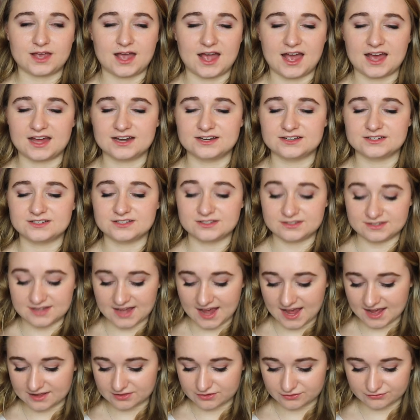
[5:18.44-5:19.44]
and
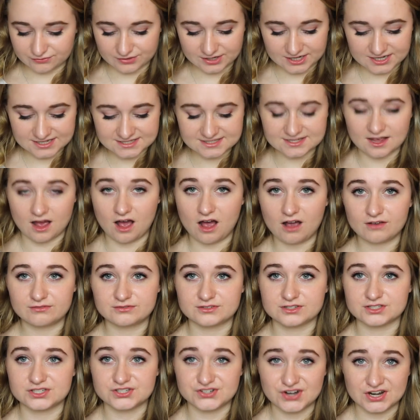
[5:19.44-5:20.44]
yeah they're really
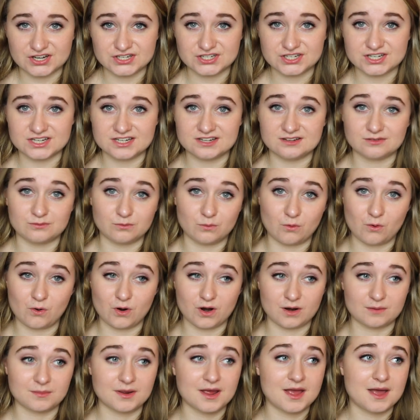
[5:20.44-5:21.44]
soft and stretchy and
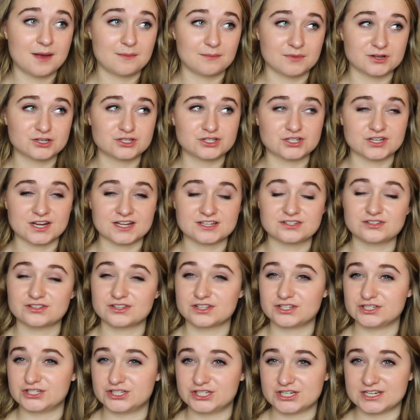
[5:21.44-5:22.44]
warm much nicer
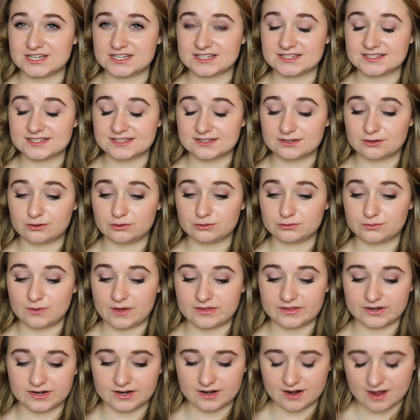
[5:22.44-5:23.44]
than jeans in the cold
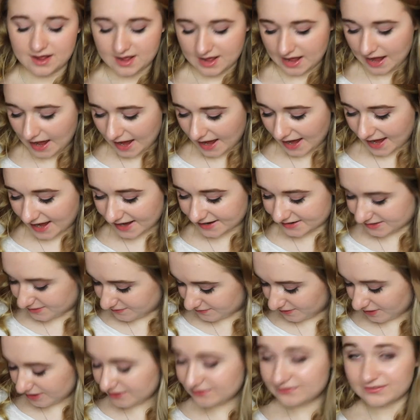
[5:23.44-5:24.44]
weather and
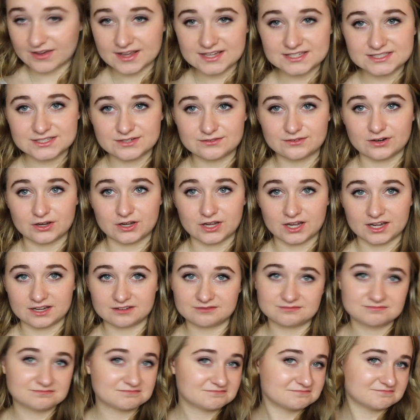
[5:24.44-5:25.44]
very festive looking
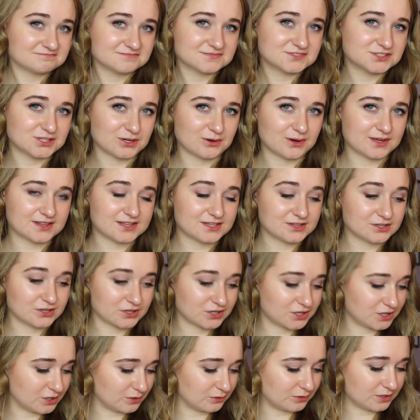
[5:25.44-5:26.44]
so I think they're
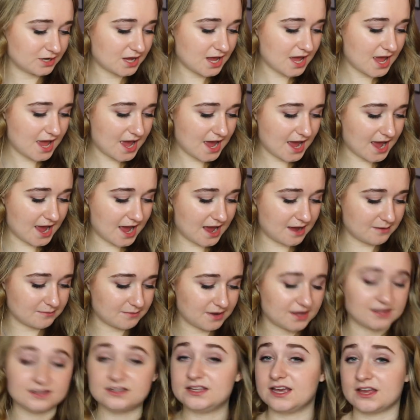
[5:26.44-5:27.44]
cute
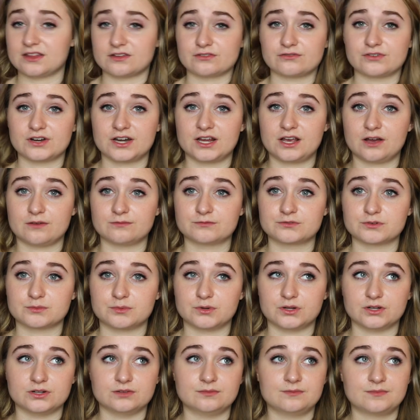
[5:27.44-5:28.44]
um, and yeah they're really
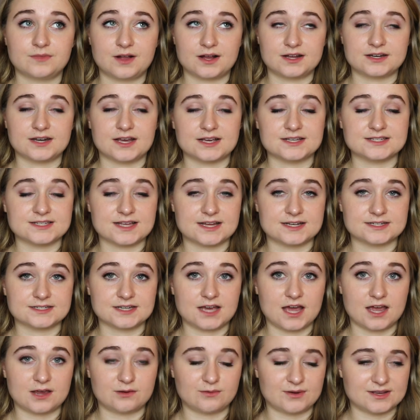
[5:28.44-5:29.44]
comfortable and nice and
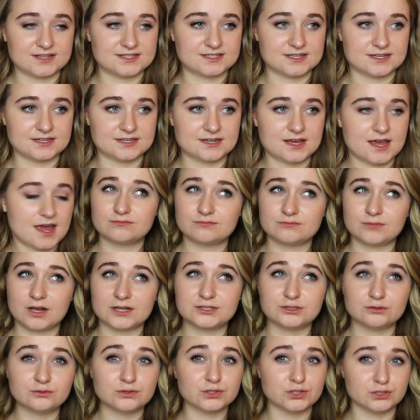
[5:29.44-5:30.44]
high-waisted I
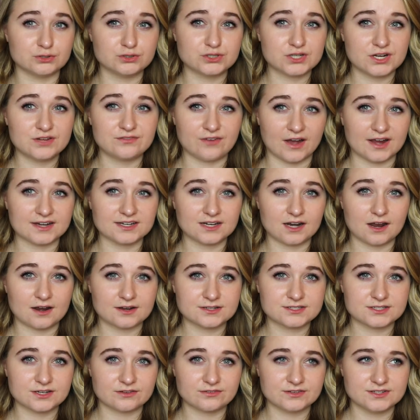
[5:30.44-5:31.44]
don't usually find a lot
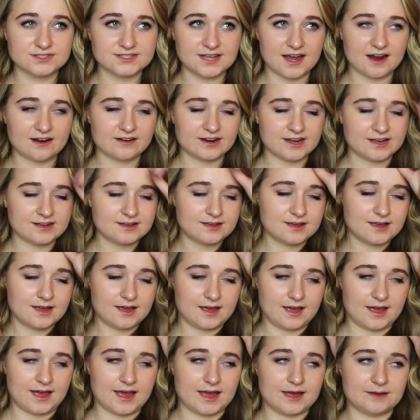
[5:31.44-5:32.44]
of stuff in Zara
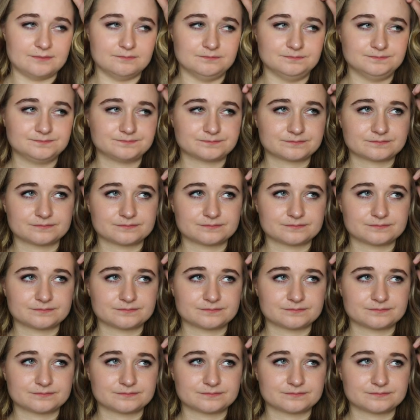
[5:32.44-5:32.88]
um,